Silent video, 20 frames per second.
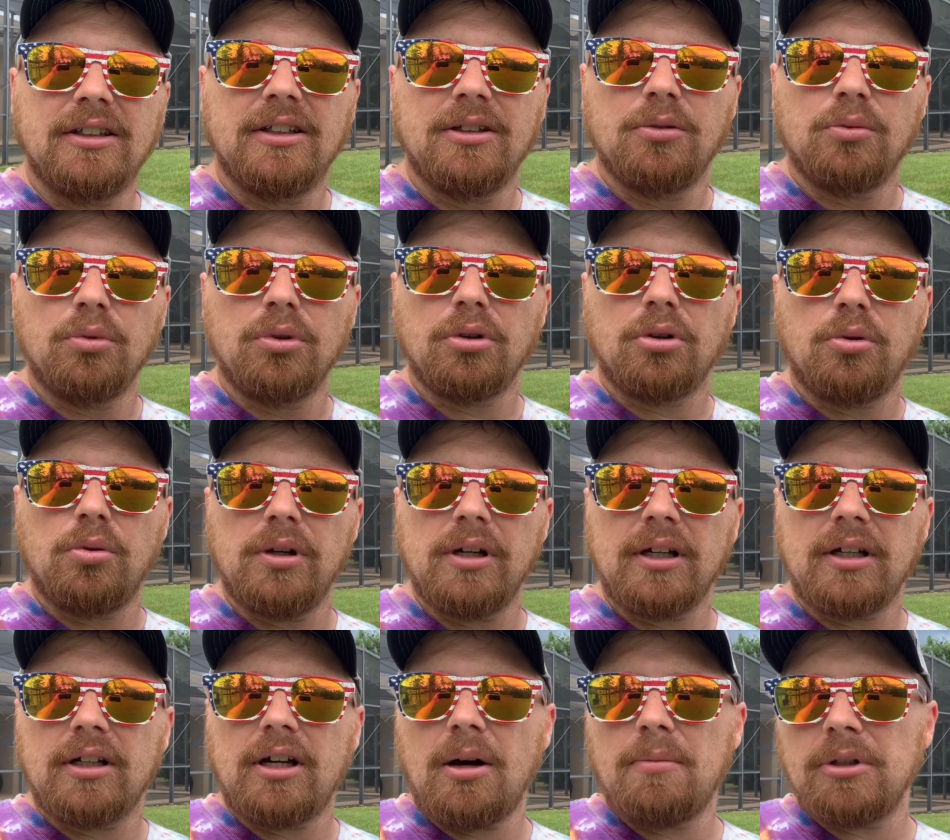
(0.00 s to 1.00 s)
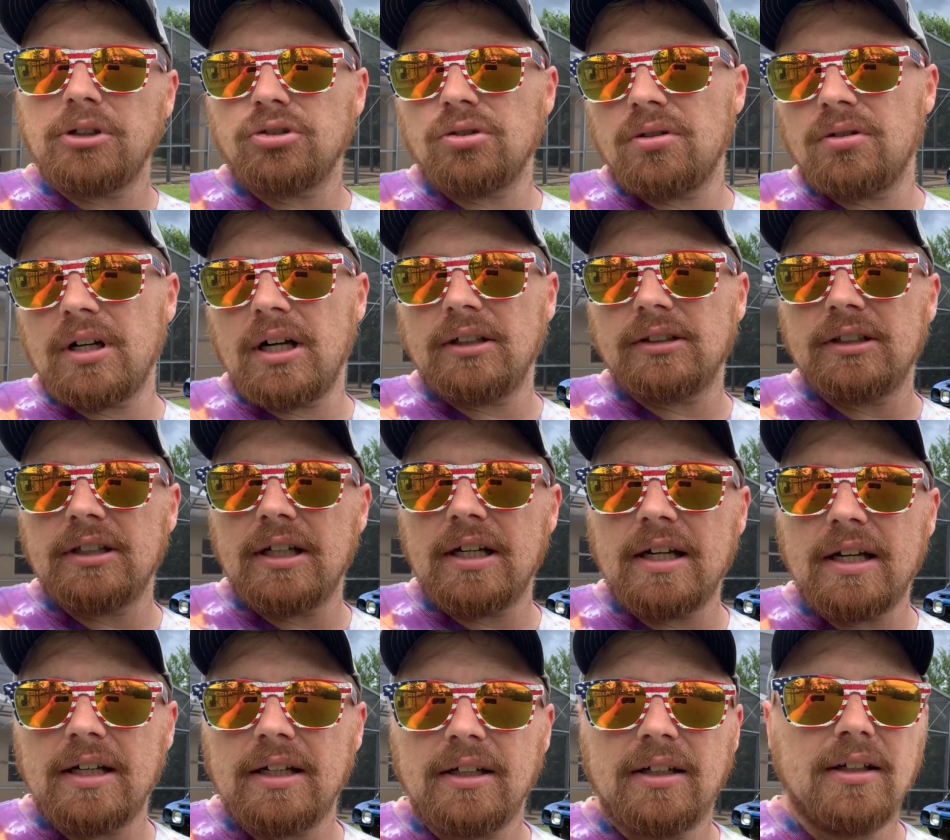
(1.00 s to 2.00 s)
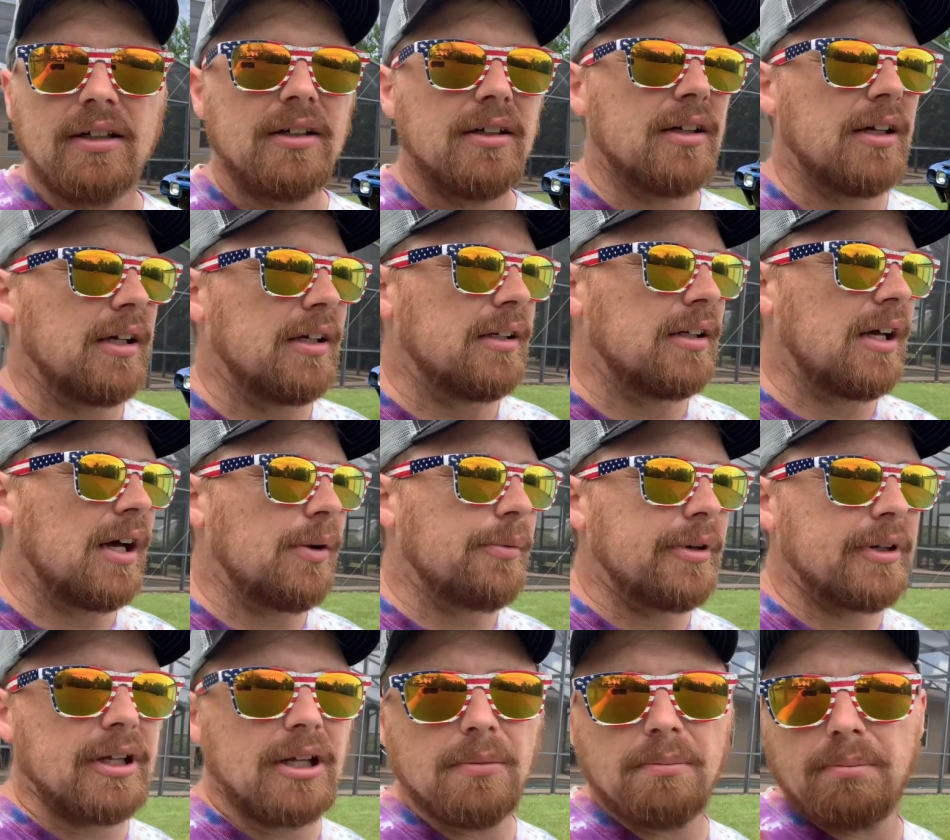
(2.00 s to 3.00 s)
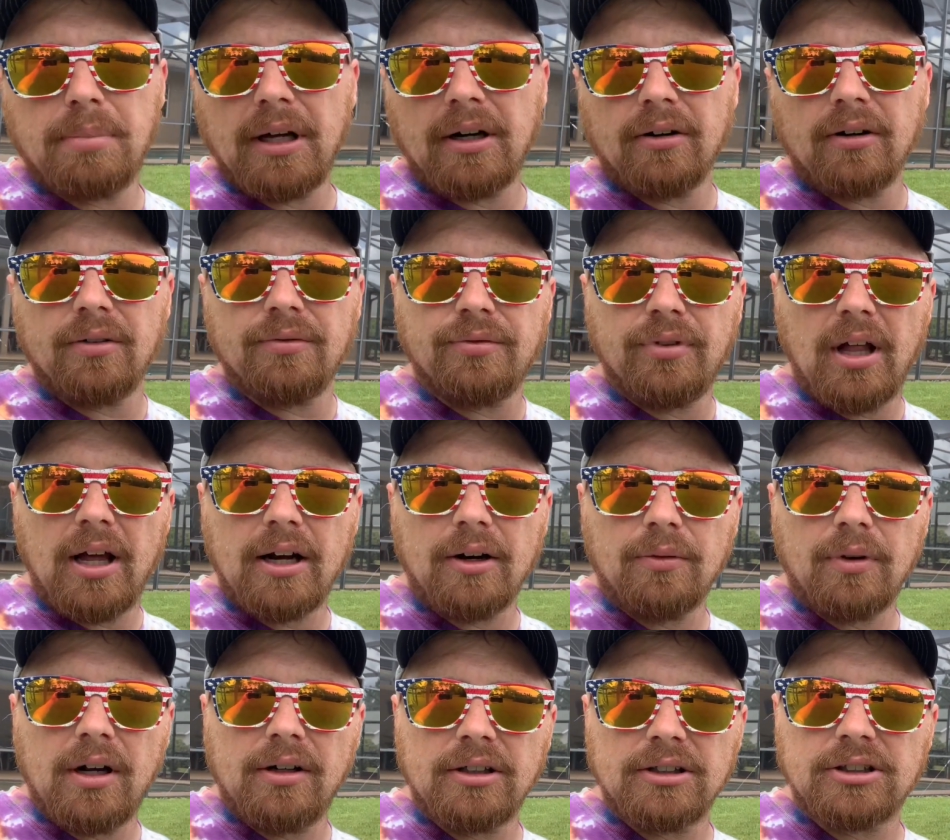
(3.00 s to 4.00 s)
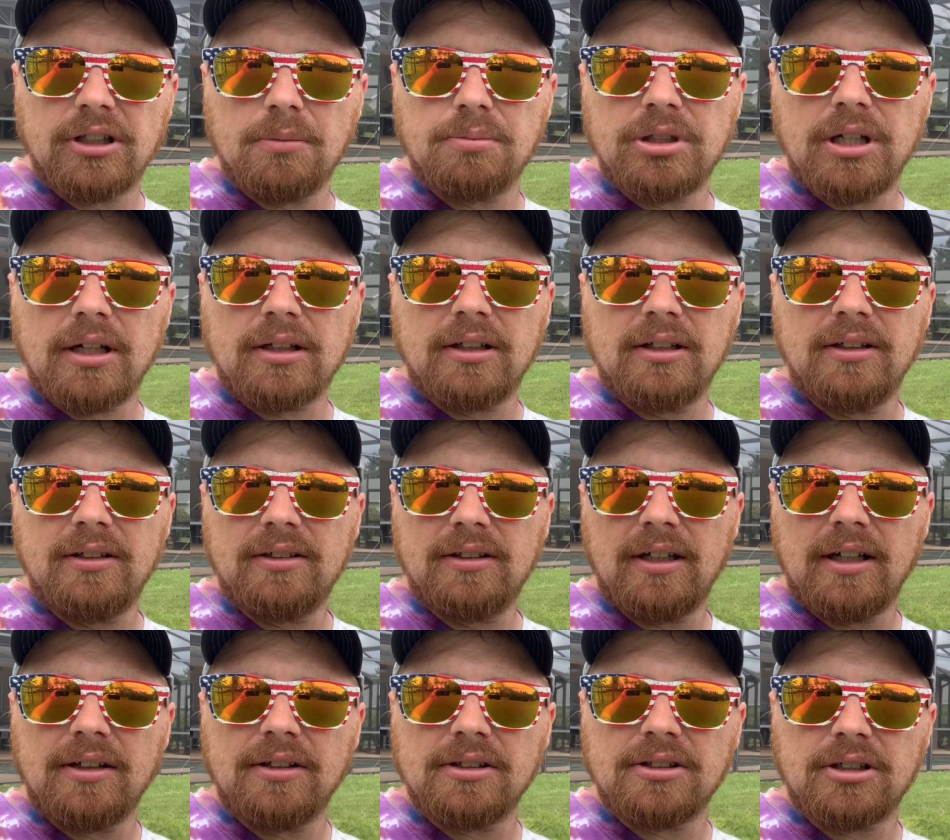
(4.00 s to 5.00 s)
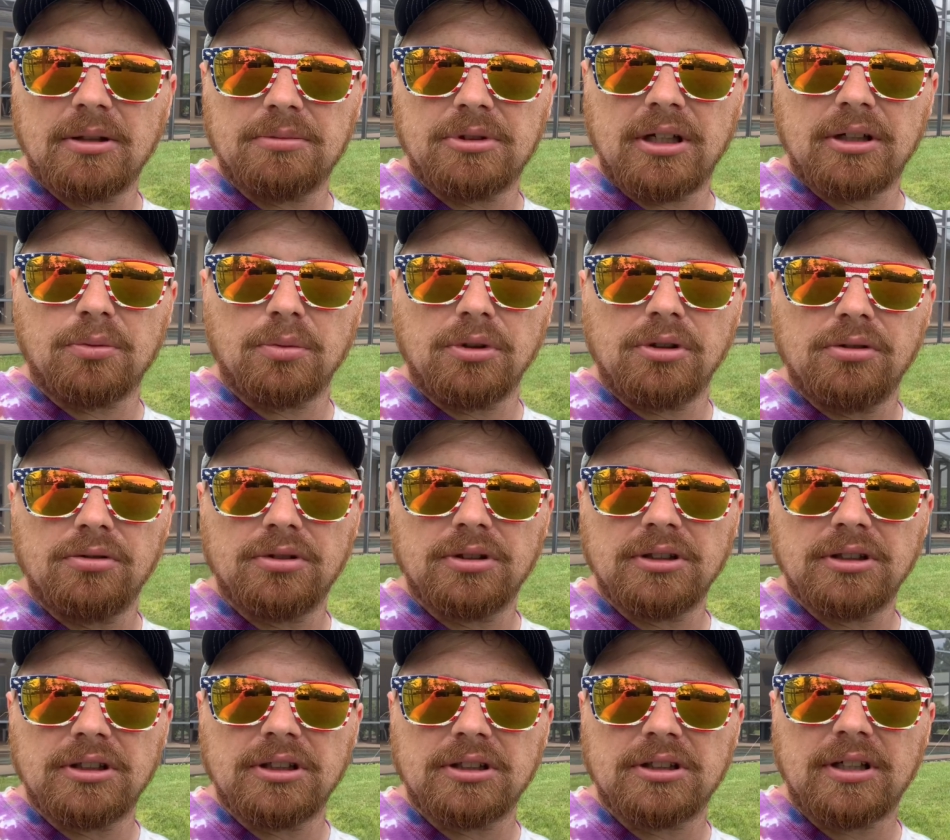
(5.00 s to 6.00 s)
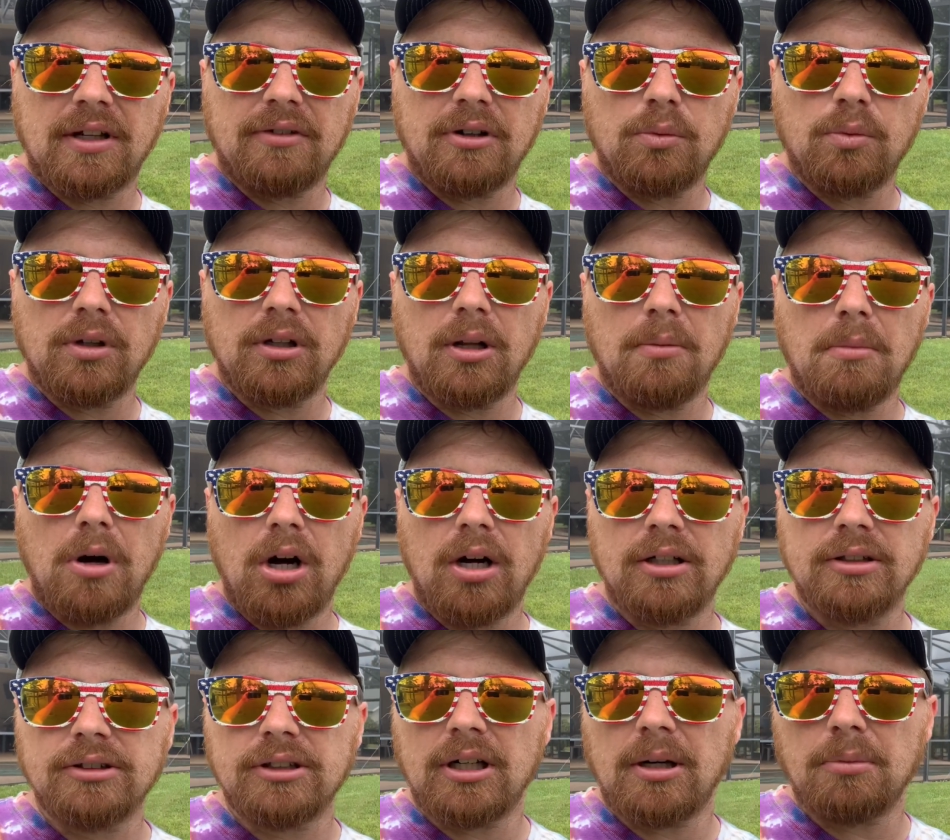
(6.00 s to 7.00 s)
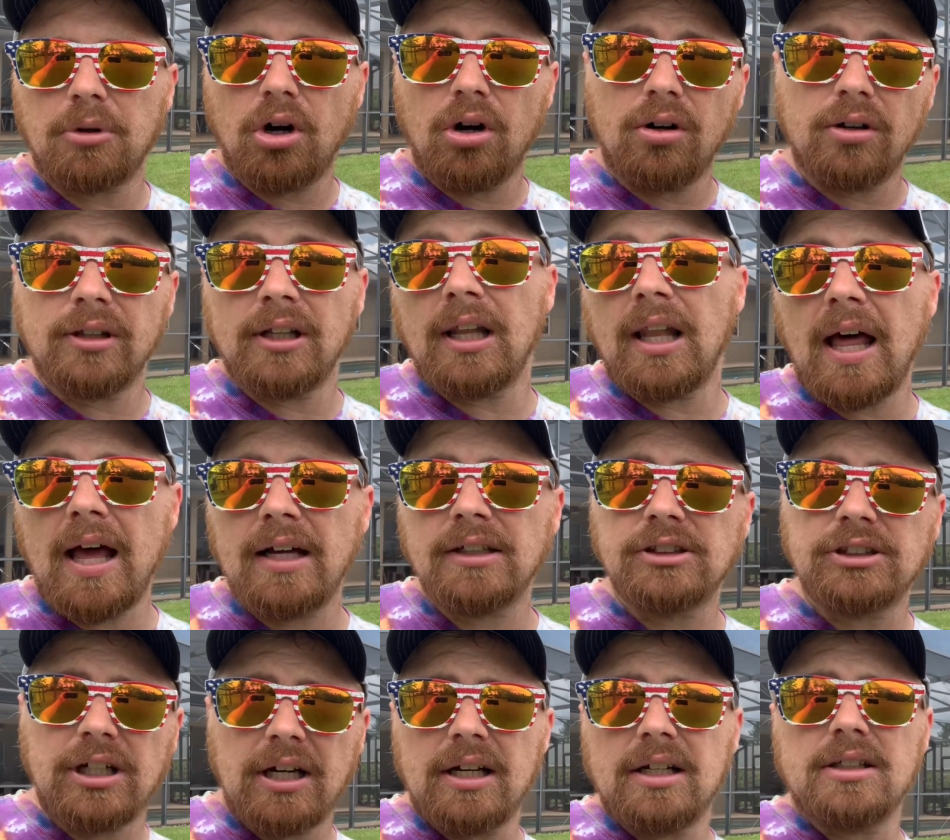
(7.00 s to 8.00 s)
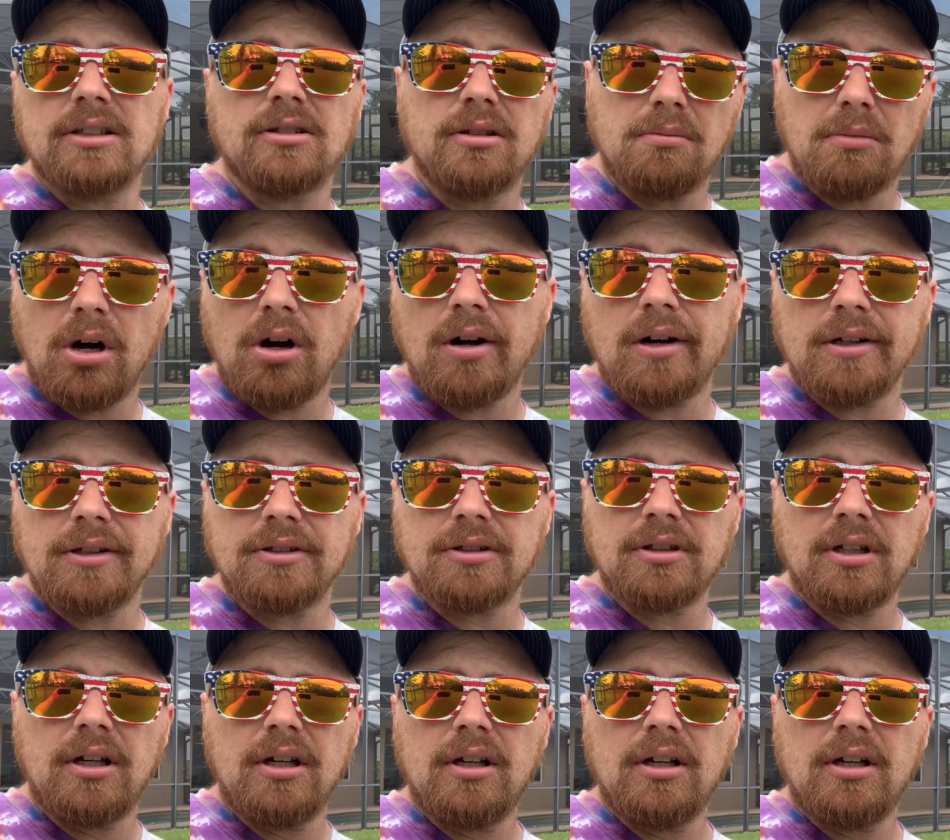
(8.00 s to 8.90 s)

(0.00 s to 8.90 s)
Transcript: real quick, got my drone out today and I want to get better at flying around a subject. And the subject we're using is a 71 Le Mans that I'm calling the Last Chance Le Mans.